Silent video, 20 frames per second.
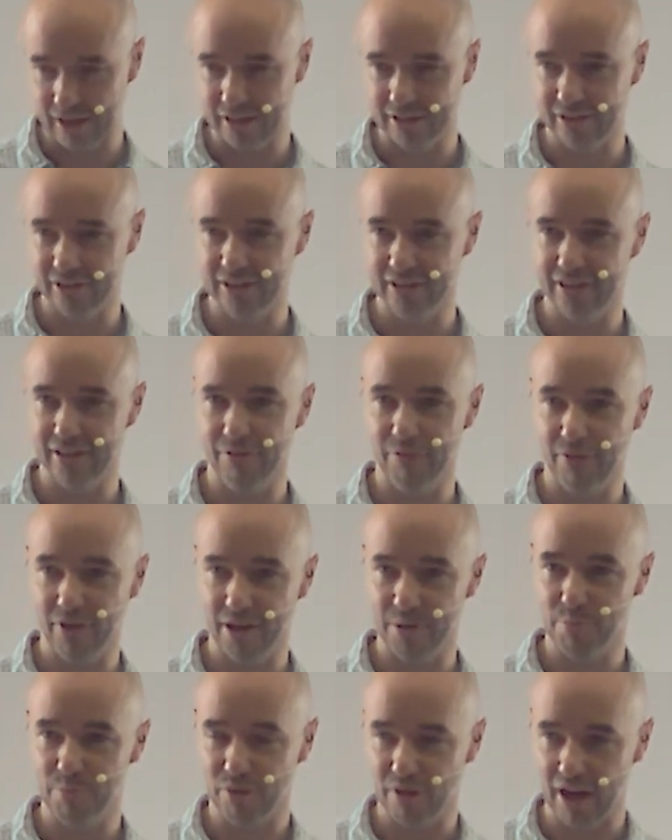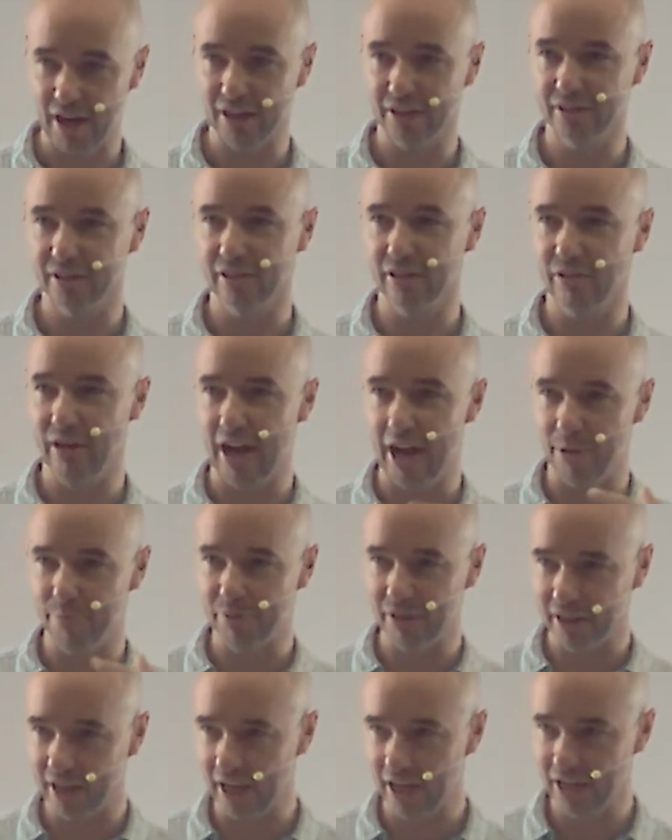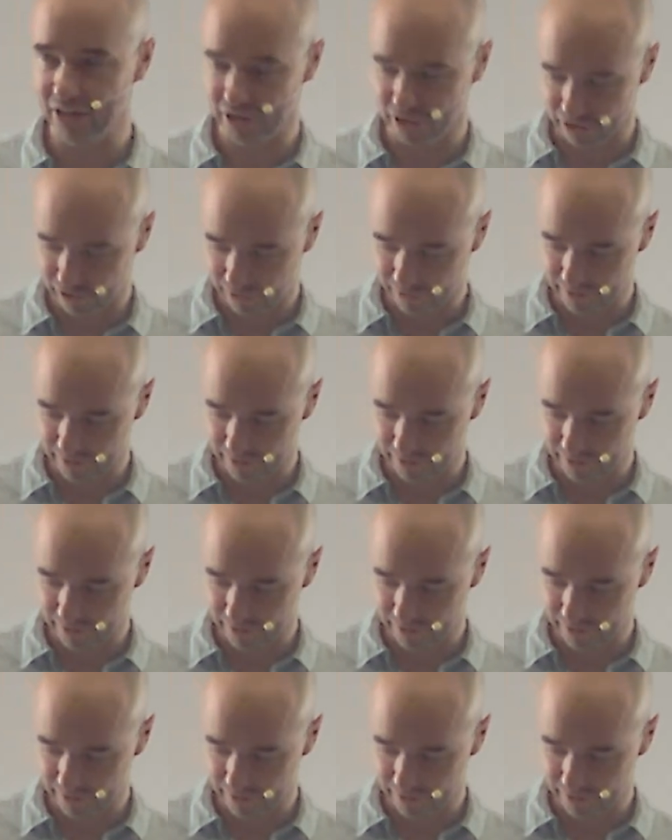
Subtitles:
And it's just a very practical application